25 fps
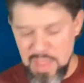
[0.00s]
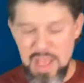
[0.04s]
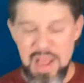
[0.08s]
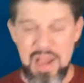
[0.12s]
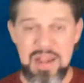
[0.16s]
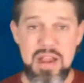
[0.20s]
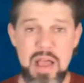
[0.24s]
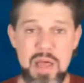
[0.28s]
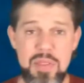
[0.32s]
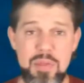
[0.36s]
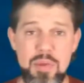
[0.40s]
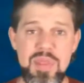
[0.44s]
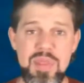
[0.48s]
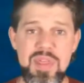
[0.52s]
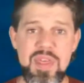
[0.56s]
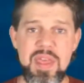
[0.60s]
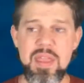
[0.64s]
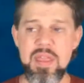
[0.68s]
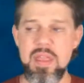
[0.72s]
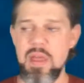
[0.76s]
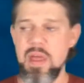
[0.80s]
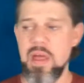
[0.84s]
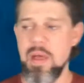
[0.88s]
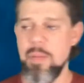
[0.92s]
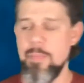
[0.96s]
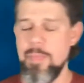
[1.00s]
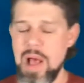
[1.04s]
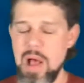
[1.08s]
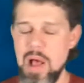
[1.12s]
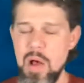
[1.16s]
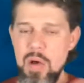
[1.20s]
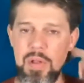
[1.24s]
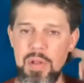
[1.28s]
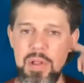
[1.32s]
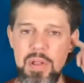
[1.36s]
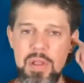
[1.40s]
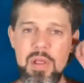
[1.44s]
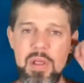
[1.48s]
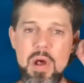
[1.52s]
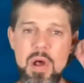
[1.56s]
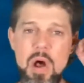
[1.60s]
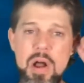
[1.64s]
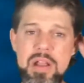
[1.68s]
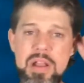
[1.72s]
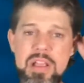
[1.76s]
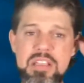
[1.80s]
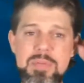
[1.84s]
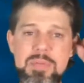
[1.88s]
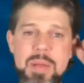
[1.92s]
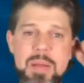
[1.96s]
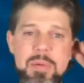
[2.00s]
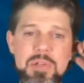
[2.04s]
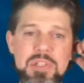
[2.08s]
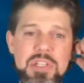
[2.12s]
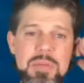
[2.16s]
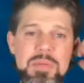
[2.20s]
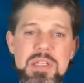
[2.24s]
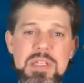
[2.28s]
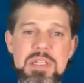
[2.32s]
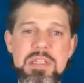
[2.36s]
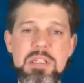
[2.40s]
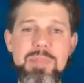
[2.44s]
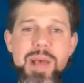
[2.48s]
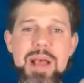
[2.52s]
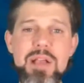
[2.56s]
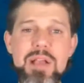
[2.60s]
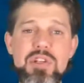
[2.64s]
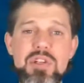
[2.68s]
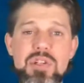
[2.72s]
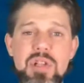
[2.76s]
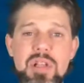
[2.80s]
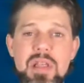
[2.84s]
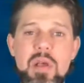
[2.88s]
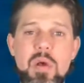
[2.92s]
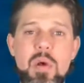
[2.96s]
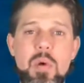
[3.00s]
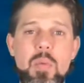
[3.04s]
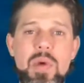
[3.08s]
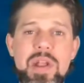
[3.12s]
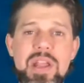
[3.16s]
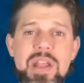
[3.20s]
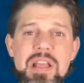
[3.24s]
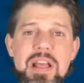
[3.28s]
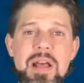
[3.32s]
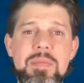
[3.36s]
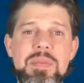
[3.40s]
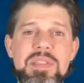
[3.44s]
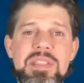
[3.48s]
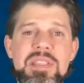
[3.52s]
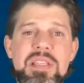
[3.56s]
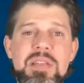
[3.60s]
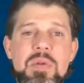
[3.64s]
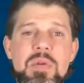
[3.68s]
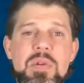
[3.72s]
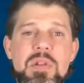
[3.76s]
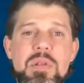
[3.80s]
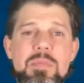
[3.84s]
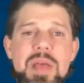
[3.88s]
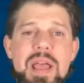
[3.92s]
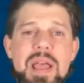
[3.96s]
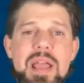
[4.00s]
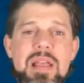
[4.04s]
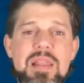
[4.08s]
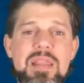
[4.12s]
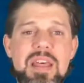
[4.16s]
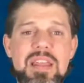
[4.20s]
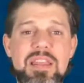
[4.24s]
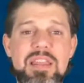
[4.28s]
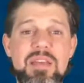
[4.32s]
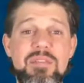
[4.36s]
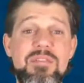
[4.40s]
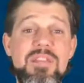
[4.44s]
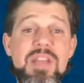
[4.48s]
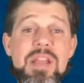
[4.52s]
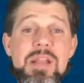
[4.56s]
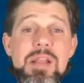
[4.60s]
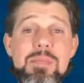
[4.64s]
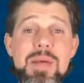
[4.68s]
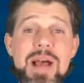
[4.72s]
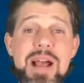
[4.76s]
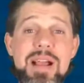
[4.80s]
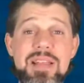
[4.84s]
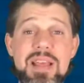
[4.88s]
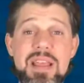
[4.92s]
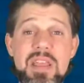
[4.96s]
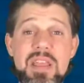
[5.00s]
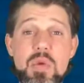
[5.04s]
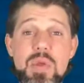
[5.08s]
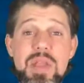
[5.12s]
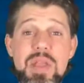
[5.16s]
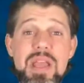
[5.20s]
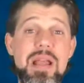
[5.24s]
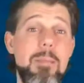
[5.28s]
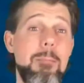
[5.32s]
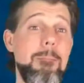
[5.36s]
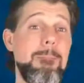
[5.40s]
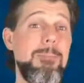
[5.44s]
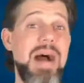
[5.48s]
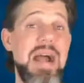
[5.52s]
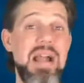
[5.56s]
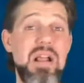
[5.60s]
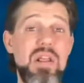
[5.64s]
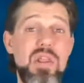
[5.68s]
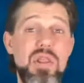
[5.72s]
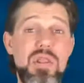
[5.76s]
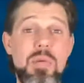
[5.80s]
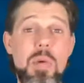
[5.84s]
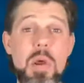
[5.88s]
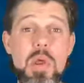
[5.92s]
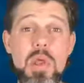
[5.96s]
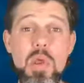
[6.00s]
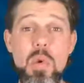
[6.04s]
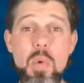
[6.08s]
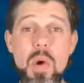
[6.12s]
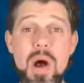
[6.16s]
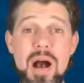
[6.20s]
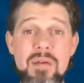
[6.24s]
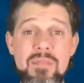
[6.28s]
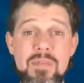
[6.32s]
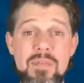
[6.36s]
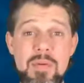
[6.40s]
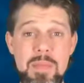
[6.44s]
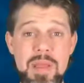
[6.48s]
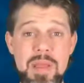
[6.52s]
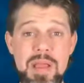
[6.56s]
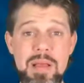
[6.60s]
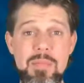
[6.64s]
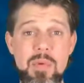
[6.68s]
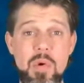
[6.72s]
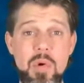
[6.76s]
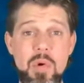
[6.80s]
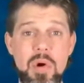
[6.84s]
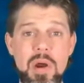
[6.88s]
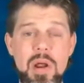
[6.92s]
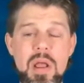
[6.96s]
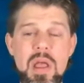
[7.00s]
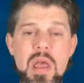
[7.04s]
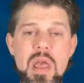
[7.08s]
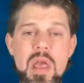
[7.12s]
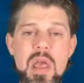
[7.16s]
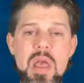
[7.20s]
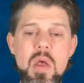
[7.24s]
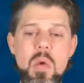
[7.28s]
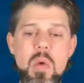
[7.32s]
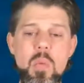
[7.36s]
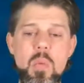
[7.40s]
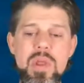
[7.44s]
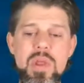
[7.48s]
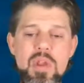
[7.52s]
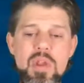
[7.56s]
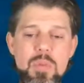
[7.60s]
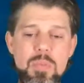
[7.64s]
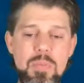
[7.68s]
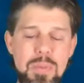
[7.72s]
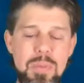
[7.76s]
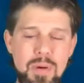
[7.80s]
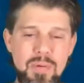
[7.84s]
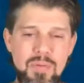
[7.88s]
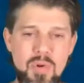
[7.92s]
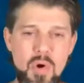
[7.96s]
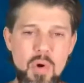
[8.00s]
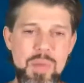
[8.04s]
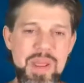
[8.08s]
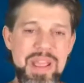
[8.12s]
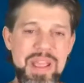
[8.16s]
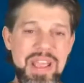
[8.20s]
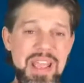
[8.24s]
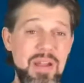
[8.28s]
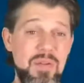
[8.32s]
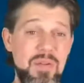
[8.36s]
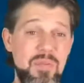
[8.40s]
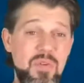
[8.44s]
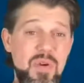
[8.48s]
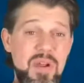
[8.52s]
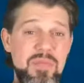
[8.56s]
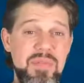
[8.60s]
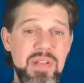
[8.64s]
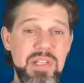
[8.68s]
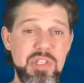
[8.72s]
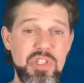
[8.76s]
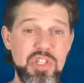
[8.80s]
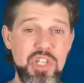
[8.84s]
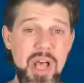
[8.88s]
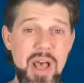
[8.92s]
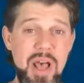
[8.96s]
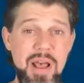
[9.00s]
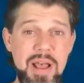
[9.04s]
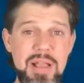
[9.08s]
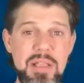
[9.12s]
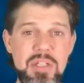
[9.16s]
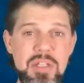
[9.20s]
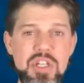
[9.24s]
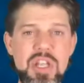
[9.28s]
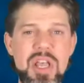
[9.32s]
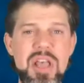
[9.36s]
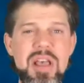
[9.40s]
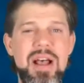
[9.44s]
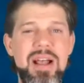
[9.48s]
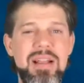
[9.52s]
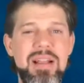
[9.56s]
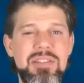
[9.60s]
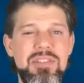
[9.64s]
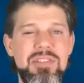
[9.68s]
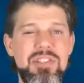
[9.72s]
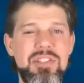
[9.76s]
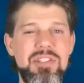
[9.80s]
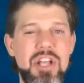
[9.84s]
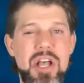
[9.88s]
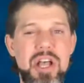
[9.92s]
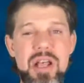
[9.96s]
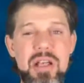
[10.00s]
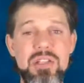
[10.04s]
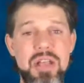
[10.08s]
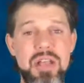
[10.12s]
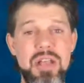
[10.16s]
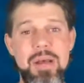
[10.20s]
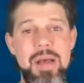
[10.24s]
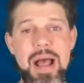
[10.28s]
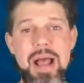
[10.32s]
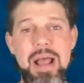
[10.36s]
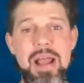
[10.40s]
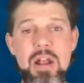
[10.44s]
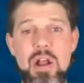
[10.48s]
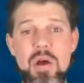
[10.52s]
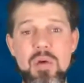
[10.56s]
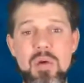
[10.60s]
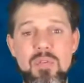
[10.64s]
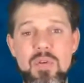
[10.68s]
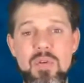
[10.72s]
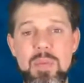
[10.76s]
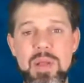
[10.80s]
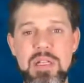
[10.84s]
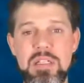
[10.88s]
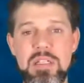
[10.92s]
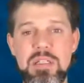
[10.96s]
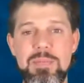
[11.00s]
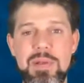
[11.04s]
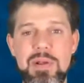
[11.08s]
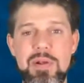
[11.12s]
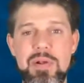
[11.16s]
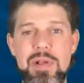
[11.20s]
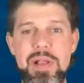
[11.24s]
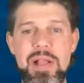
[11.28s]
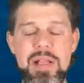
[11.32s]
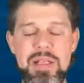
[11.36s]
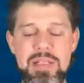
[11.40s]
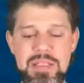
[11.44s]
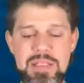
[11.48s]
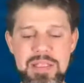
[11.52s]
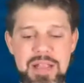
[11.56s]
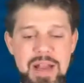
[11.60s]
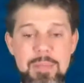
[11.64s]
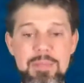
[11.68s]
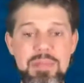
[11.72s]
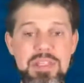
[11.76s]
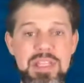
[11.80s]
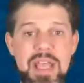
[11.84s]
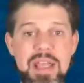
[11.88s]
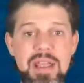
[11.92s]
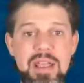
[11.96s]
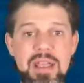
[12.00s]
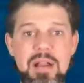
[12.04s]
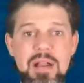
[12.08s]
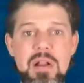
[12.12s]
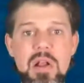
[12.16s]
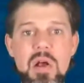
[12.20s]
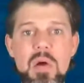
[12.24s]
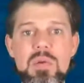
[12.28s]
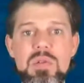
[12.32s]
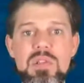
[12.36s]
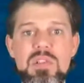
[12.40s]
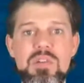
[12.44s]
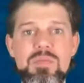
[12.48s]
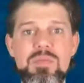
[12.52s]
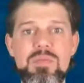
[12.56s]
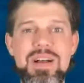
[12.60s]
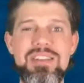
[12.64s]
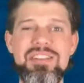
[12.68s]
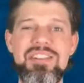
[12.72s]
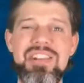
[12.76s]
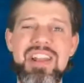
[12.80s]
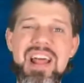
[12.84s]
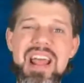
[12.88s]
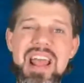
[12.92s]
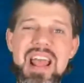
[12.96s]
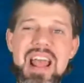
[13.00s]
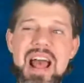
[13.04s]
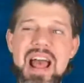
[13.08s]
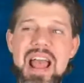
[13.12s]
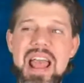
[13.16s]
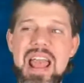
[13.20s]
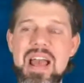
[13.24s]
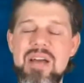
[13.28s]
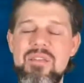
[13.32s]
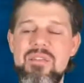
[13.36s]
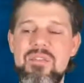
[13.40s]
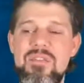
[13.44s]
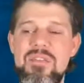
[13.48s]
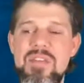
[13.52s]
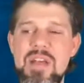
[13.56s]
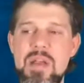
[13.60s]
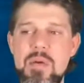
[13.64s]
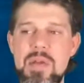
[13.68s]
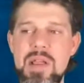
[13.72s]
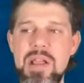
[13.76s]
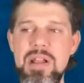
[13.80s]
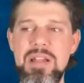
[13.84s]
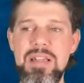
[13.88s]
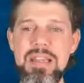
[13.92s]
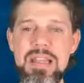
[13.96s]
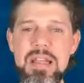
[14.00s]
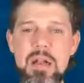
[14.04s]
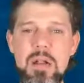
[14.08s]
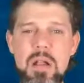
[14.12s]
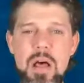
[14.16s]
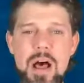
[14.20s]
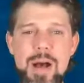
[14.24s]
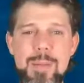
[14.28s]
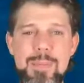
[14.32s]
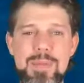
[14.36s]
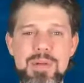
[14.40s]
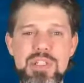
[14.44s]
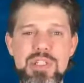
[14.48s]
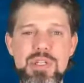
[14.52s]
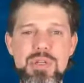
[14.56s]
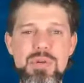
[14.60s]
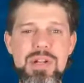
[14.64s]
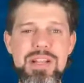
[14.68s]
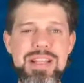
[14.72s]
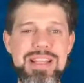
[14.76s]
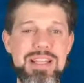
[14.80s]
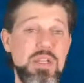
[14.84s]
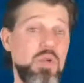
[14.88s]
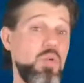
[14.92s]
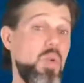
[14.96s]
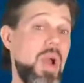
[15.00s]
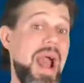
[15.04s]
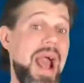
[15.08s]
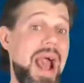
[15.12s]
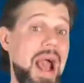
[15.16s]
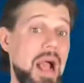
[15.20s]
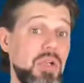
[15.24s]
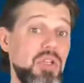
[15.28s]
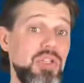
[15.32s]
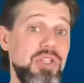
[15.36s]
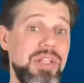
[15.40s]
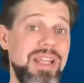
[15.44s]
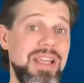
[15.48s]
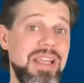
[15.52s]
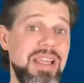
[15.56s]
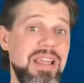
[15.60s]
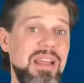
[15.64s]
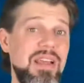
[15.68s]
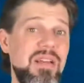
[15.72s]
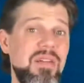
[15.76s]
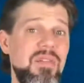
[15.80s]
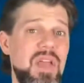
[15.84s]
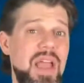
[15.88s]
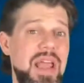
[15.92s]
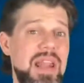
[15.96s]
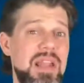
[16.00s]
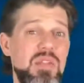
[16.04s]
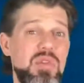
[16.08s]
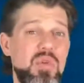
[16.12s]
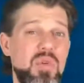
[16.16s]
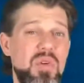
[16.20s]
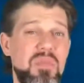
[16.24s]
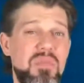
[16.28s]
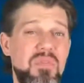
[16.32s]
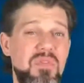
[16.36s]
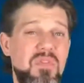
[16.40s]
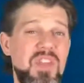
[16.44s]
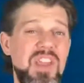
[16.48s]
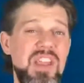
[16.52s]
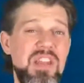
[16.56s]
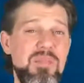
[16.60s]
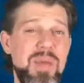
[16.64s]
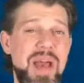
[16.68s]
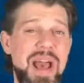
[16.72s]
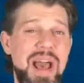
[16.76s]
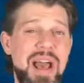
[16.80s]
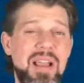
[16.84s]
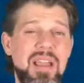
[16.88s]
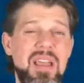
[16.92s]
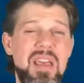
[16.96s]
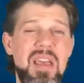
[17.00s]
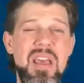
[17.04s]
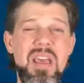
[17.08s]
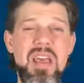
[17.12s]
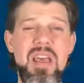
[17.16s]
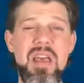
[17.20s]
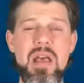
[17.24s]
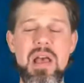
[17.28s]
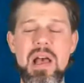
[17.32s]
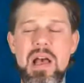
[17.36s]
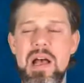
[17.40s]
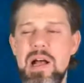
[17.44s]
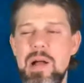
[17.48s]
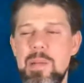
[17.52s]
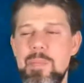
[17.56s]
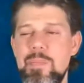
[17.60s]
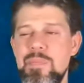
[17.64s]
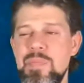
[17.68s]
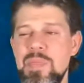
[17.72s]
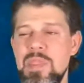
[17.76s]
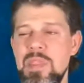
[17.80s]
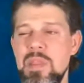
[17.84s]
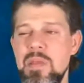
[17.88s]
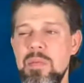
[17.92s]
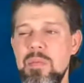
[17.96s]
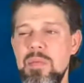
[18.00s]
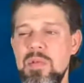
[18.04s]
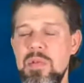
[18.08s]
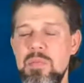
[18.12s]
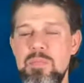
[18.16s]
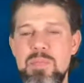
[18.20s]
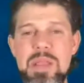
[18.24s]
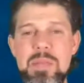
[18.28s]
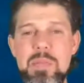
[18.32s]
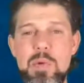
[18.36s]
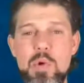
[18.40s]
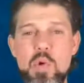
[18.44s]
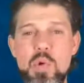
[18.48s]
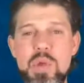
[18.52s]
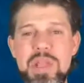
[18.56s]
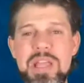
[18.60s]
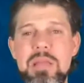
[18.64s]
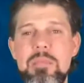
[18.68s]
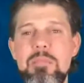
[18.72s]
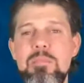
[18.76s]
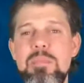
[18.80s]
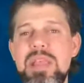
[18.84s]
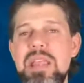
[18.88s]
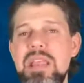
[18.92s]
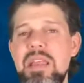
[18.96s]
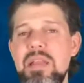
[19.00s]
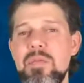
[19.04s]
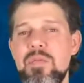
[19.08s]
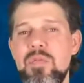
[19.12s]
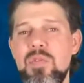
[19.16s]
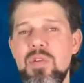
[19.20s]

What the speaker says: Another thing about audience memberships, especially when it comes to debate, that the feedback that you get might throw you off a bit more. When you're performing in front of a judge, I know from experience that I'm taking notes so much that I have very little opportunity to actually give any sort of feedback. People who compete in